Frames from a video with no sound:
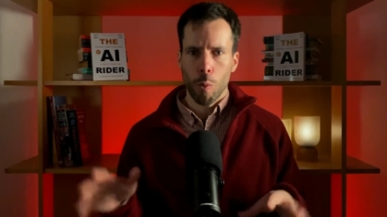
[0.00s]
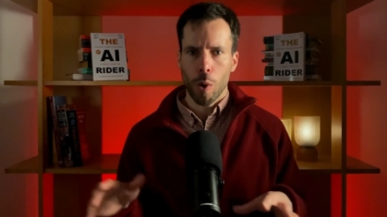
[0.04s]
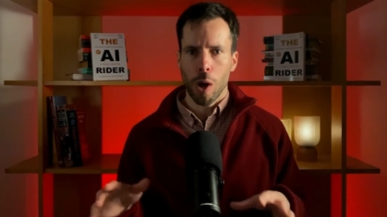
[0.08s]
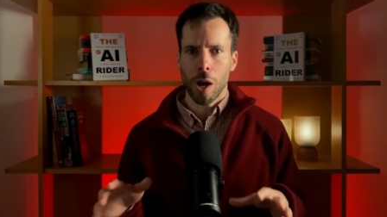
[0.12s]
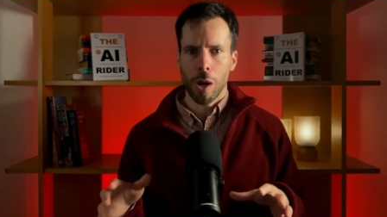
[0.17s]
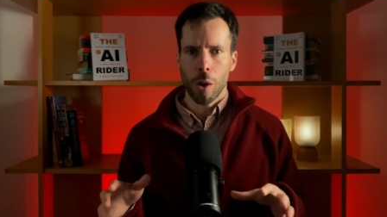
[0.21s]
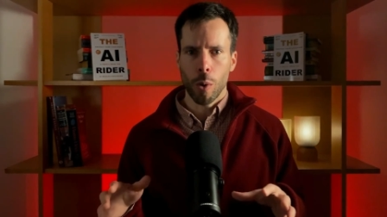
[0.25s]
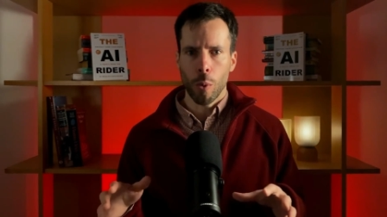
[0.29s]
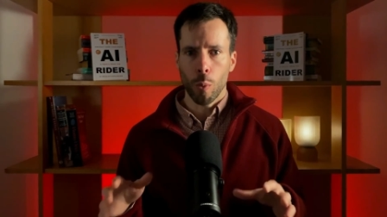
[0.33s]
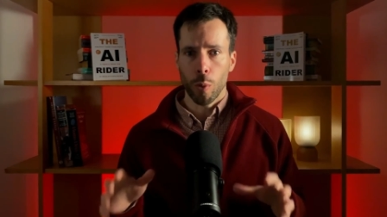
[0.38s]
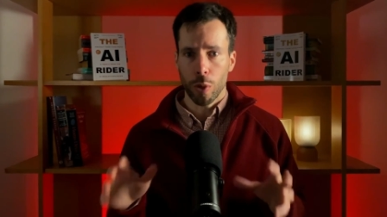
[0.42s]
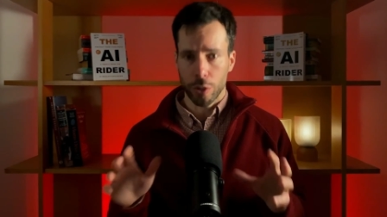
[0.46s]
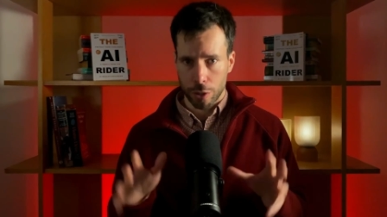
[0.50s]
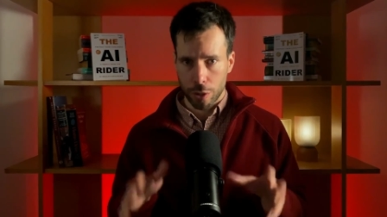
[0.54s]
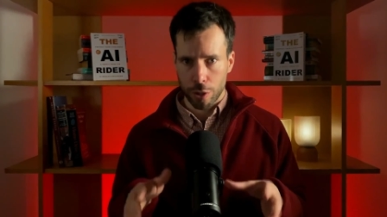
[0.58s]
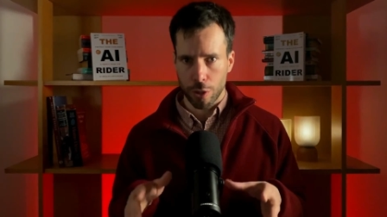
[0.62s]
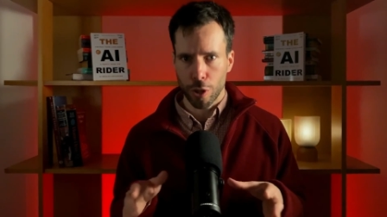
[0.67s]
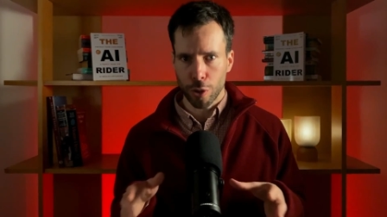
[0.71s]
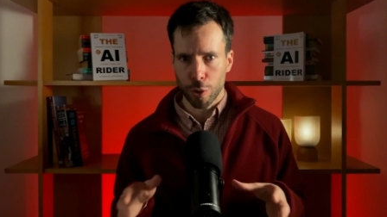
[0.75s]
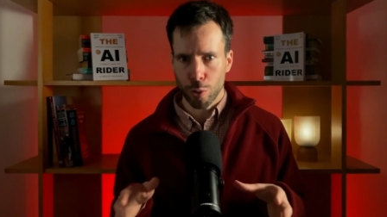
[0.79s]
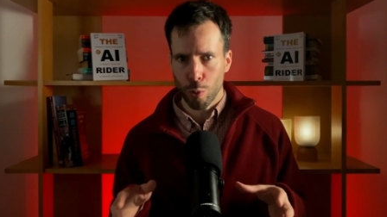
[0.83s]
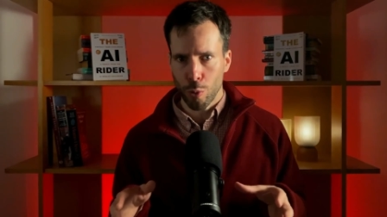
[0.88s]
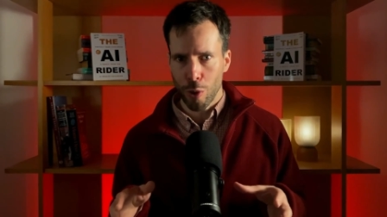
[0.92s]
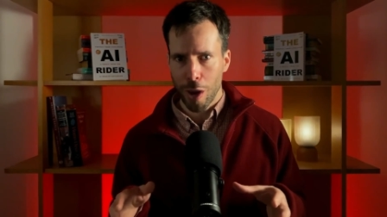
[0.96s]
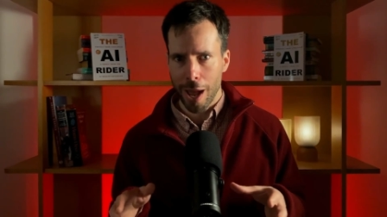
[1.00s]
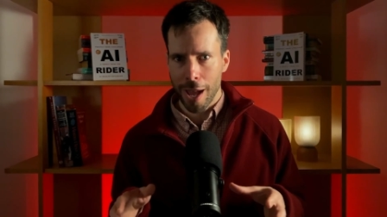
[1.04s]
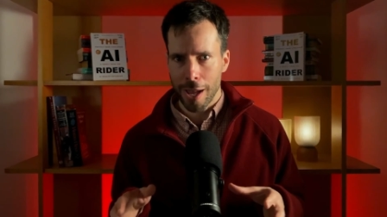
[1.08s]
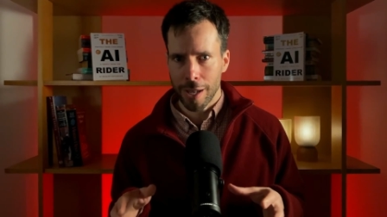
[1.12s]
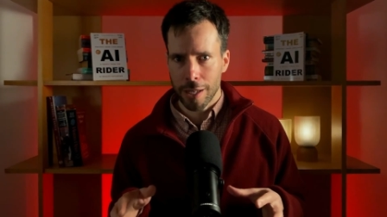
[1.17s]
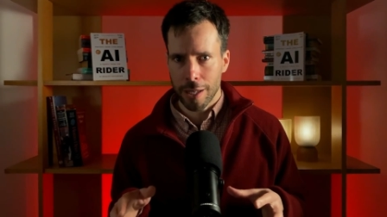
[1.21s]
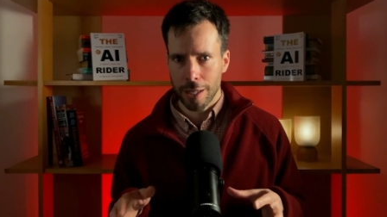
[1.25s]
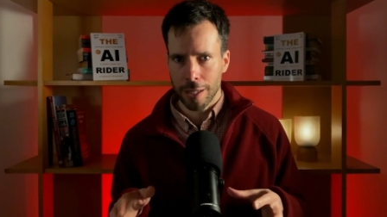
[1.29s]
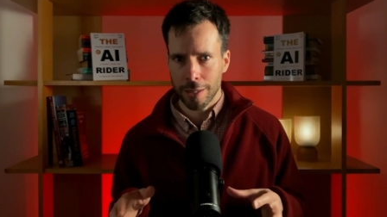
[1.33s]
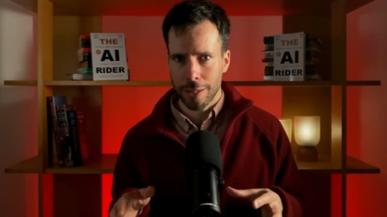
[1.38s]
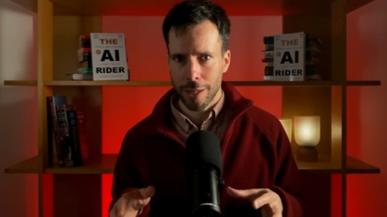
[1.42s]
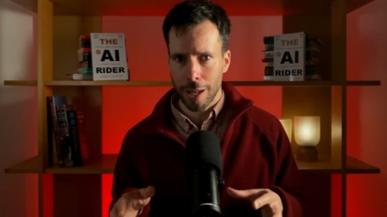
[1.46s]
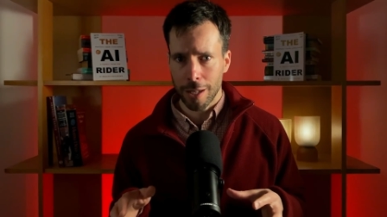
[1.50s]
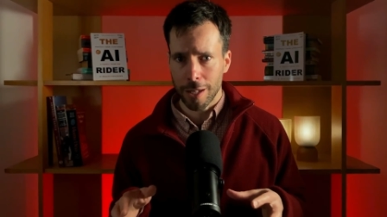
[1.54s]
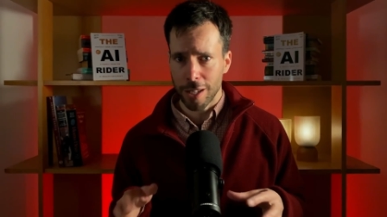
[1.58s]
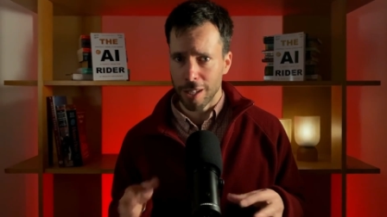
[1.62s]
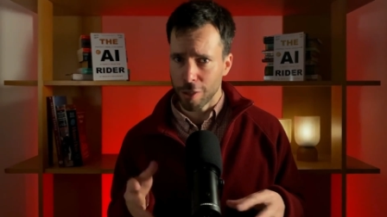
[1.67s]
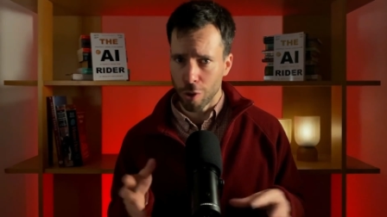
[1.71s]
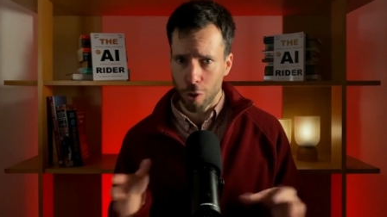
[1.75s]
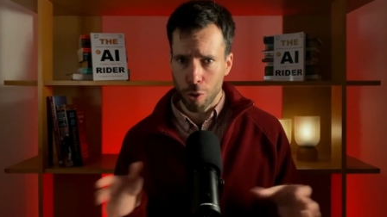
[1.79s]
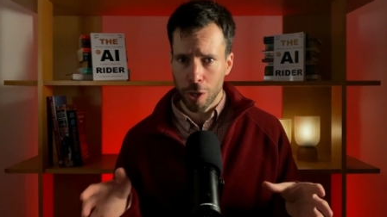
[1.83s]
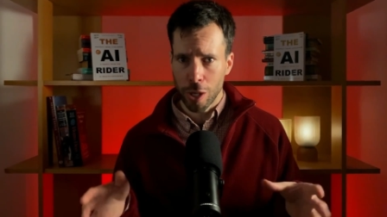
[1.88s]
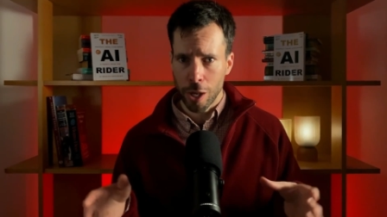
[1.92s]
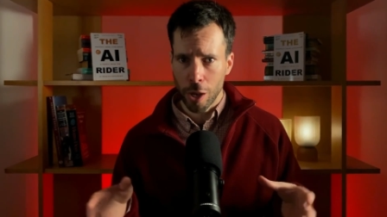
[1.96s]
Well, what's not to like is that
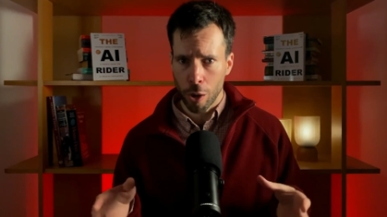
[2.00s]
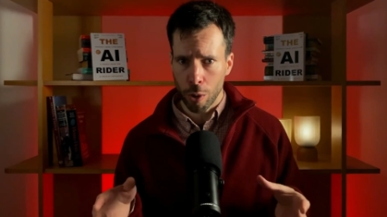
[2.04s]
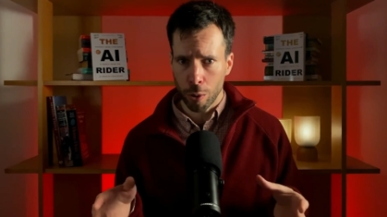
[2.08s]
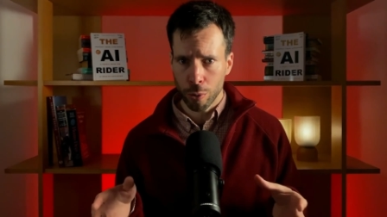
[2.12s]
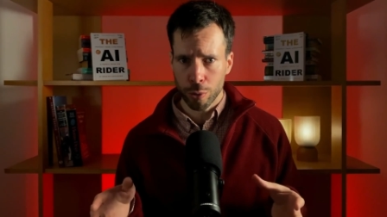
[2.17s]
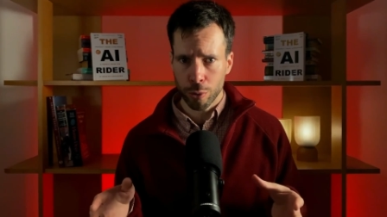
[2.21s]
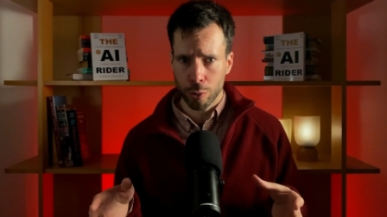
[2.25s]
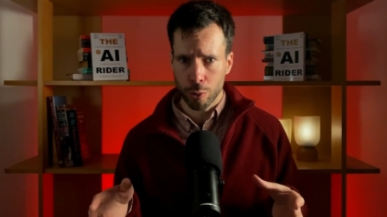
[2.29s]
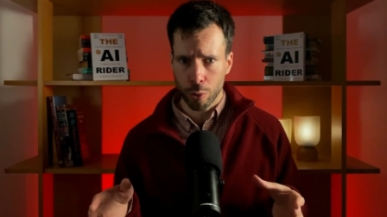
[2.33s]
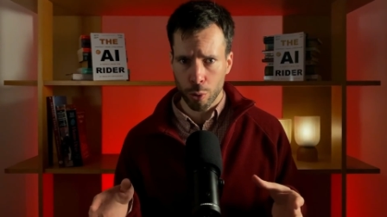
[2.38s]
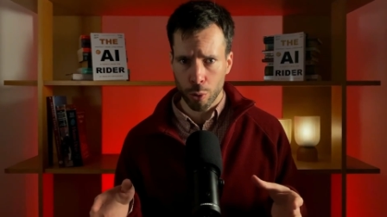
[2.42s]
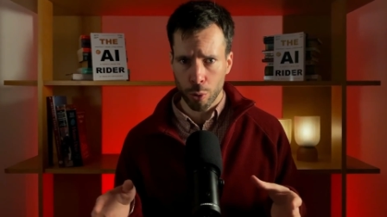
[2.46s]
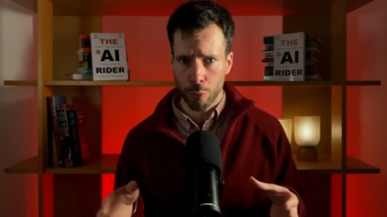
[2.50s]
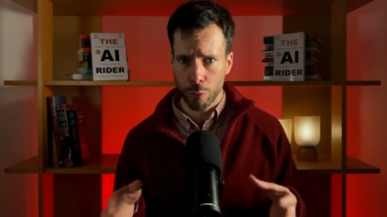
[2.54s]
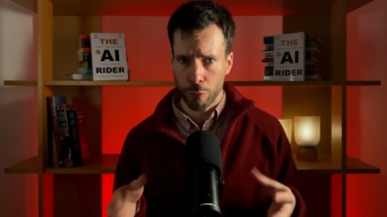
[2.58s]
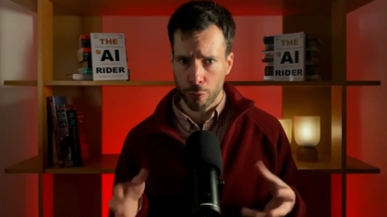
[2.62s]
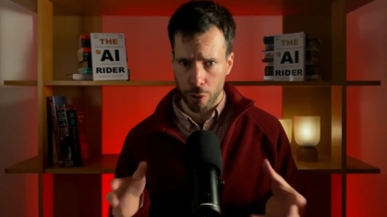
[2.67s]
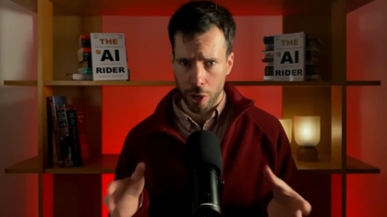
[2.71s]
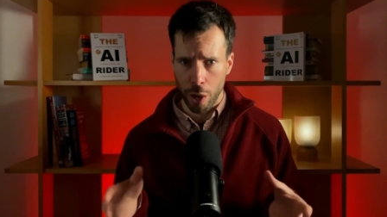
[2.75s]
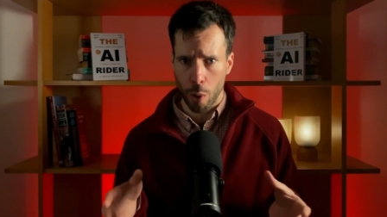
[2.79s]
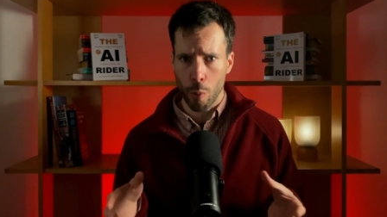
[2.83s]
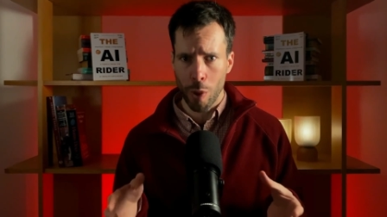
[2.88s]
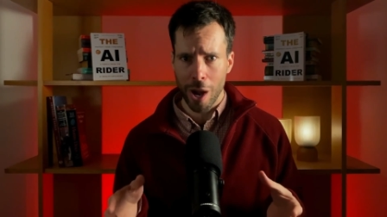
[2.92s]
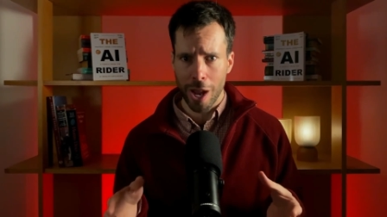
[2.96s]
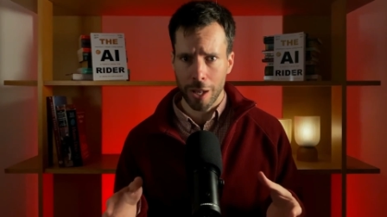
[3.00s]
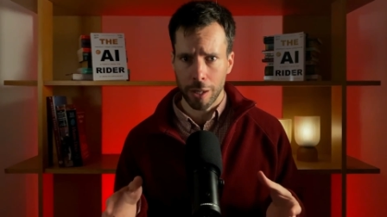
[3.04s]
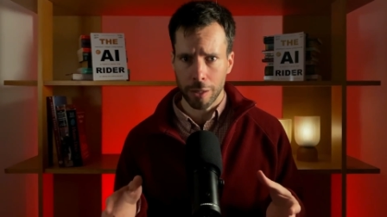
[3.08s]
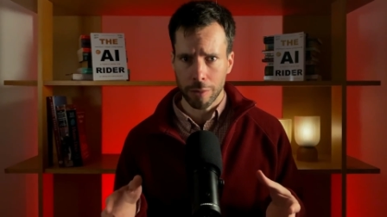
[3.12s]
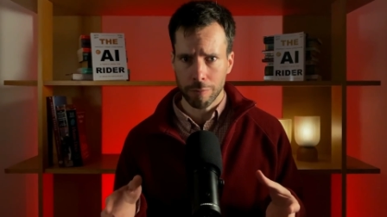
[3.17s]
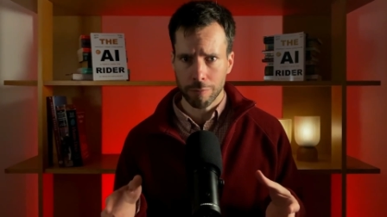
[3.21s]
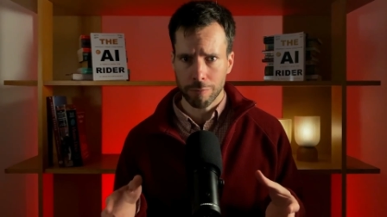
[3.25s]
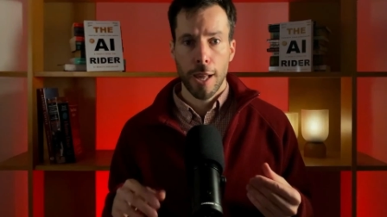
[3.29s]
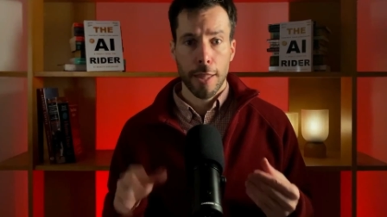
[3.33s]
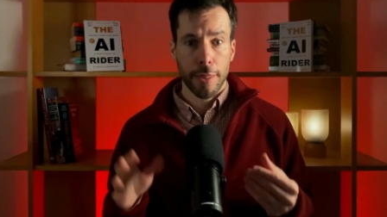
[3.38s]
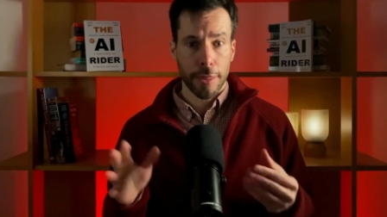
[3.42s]
it only holds true for a while.